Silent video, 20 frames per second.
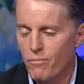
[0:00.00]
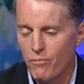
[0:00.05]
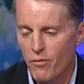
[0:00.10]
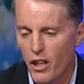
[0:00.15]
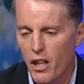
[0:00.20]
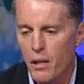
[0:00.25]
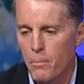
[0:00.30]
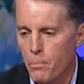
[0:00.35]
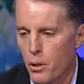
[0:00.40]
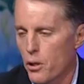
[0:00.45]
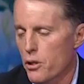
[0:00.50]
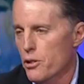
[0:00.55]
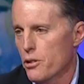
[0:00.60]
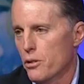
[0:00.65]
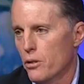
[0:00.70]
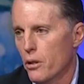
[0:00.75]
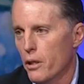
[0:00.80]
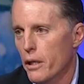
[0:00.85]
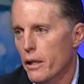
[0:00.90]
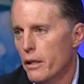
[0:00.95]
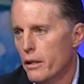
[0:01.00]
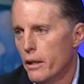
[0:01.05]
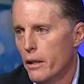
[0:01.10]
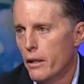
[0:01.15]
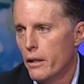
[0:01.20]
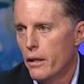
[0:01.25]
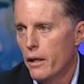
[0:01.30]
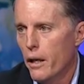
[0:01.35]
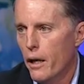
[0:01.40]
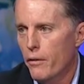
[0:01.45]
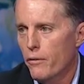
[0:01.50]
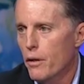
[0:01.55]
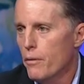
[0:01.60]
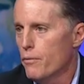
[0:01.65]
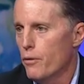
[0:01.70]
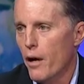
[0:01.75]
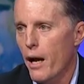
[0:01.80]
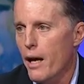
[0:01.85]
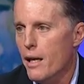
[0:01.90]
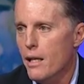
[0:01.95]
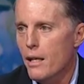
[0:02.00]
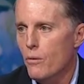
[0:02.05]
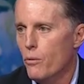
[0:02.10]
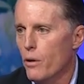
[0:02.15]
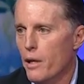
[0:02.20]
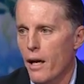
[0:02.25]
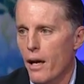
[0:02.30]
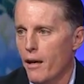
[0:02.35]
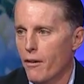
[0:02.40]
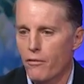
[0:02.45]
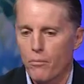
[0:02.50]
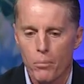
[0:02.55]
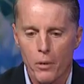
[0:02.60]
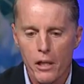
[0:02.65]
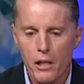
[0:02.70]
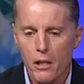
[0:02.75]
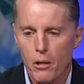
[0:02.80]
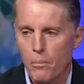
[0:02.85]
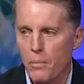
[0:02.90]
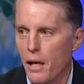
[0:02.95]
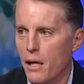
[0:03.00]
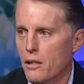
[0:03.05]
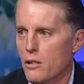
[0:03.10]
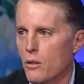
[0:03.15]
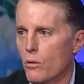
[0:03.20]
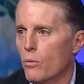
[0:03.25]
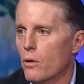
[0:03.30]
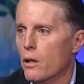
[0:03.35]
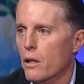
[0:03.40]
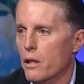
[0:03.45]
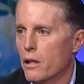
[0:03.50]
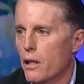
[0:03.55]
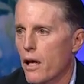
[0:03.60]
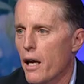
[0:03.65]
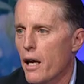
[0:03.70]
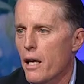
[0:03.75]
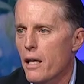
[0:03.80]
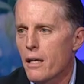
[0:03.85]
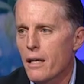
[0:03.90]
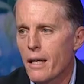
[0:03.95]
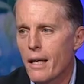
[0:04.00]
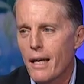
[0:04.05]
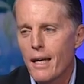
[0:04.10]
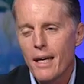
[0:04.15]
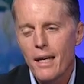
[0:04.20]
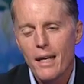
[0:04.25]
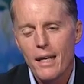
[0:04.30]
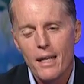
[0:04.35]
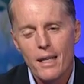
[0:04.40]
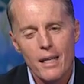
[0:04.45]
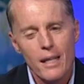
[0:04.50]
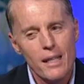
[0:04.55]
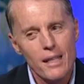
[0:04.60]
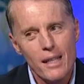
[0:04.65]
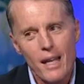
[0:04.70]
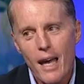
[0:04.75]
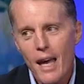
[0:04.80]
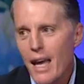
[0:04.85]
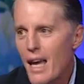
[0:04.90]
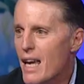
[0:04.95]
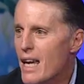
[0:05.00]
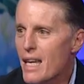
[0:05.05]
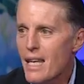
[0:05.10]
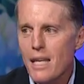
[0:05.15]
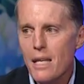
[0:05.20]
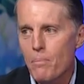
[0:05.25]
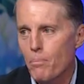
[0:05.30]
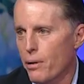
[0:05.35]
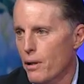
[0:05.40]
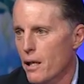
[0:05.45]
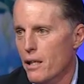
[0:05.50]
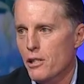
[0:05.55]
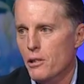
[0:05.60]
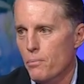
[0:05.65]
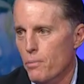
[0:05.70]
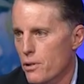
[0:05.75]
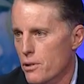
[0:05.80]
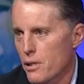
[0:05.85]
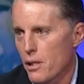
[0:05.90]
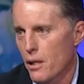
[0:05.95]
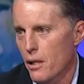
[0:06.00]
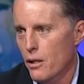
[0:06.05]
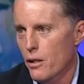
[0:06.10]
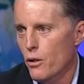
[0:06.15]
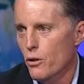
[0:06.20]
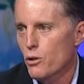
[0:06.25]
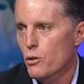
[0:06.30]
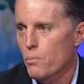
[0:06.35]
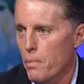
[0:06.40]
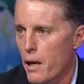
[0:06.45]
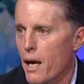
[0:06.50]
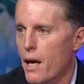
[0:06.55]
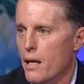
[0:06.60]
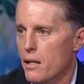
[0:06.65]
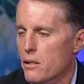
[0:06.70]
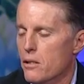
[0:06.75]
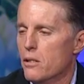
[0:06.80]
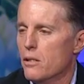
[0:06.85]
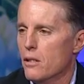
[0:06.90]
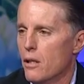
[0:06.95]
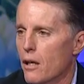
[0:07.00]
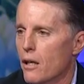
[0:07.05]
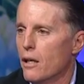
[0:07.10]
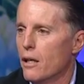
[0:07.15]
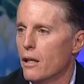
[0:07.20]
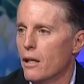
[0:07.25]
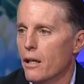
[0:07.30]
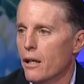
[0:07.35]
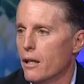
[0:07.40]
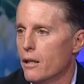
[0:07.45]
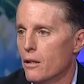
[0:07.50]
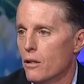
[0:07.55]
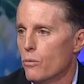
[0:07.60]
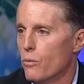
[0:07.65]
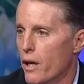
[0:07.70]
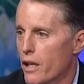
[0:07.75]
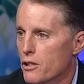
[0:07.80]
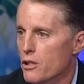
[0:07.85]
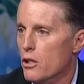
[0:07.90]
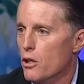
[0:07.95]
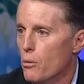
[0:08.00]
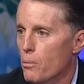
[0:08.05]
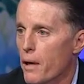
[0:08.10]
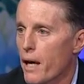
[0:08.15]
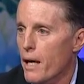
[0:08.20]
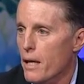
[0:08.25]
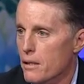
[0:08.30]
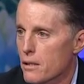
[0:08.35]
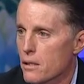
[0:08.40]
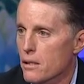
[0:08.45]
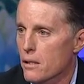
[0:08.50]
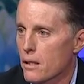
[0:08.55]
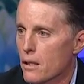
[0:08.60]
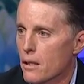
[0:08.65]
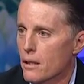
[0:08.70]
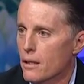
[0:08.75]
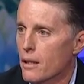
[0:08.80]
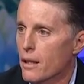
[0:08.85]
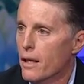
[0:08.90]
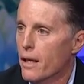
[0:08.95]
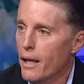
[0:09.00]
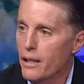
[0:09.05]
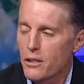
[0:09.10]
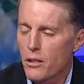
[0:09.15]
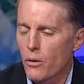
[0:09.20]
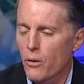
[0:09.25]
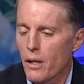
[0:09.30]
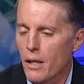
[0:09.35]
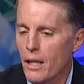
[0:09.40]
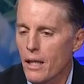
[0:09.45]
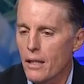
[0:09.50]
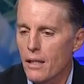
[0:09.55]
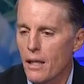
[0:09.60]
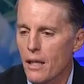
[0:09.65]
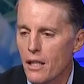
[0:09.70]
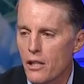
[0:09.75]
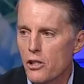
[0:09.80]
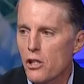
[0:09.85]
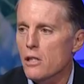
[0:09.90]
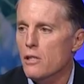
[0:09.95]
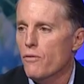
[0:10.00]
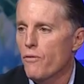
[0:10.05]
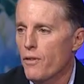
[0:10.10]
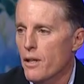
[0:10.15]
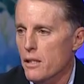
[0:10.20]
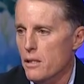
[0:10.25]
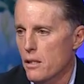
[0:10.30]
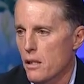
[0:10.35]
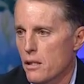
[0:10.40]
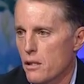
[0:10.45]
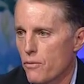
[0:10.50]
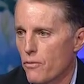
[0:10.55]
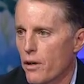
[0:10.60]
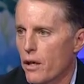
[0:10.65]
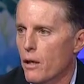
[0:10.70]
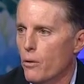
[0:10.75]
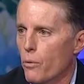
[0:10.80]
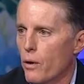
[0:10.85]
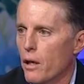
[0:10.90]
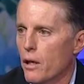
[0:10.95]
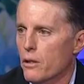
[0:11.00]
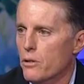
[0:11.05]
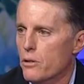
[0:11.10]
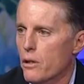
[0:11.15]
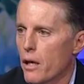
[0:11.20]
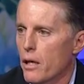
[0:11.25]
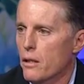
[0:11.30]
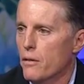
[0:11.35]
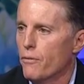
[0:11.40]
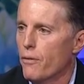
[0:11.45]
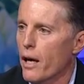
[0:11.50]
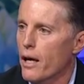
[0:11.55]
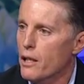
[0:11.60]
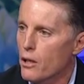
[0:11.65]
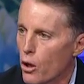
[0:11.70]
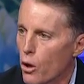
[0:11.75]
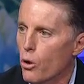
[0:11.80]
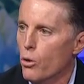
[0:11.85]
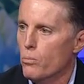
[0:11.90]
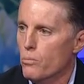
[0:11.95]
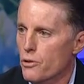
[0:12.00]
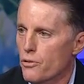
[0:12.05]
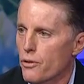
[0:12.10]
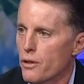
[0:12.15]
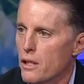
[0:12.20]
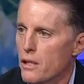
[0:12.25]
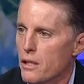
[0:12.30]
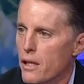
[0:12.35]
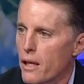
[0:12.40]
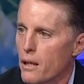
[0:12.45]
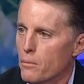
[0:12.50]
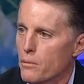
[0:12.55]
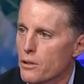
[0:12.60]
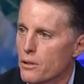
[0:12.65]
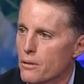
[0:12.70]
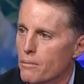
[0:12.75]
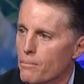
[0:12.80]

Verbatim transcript: very personally. Every Friday we have Bring Your Pet to Work Day, and eighty plus percent of those pets are rescue pets. And so it, it just fits us very well, trying to find homes for these animals.